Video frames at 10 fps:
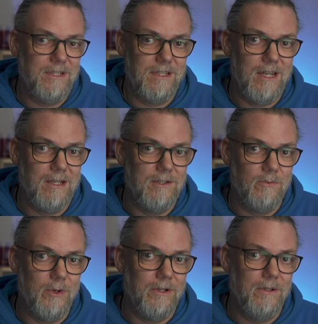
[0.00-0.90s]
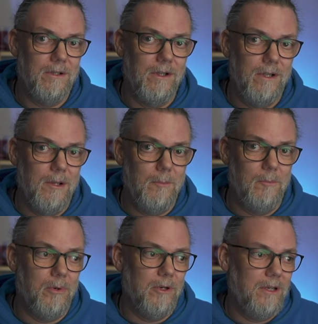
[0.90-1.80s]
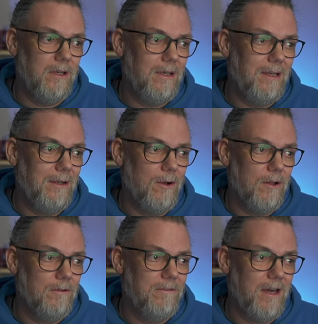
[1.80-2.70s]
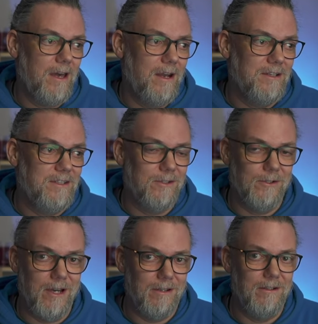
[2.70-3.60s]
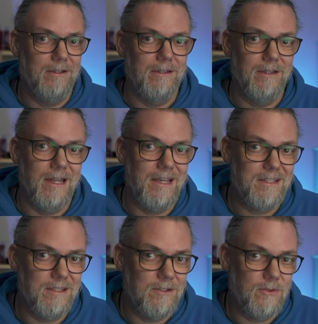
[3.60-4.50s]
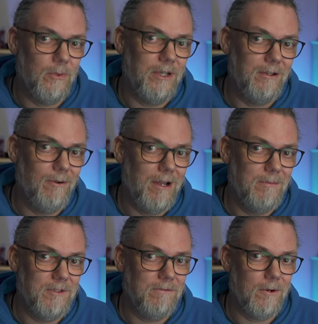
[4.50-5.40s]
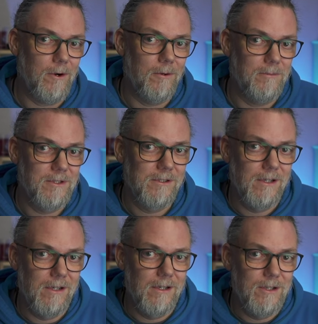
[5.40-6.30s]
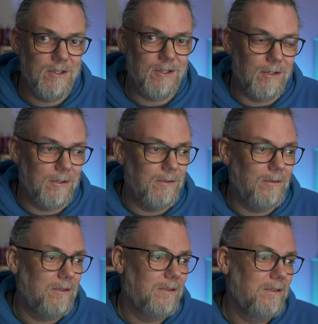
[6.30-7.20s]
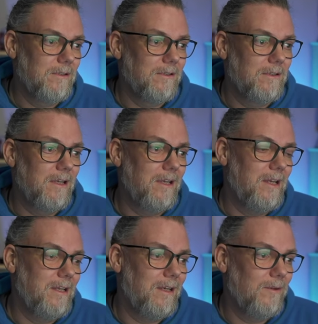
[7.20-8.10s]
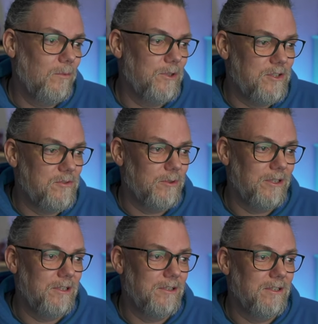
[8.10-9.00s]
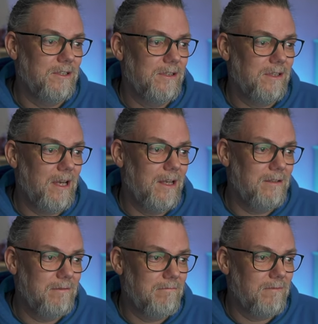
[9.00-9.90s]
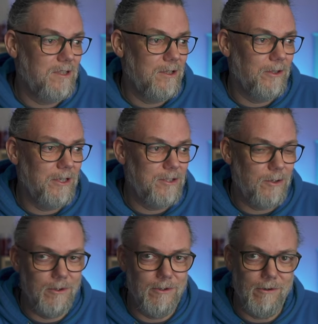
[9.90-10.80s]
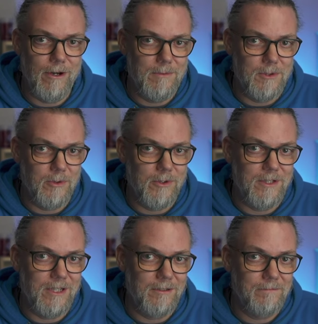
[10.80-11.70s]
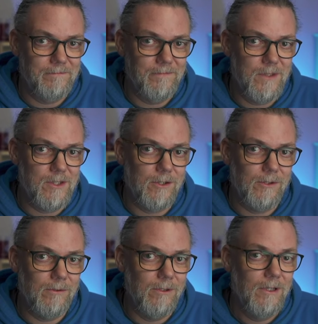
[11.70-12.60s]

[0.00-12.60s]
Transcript: today as well, but in all of that, I still had less than 20 grams of carbs. So, and which is really good, and nearly 200 grams of protein. So,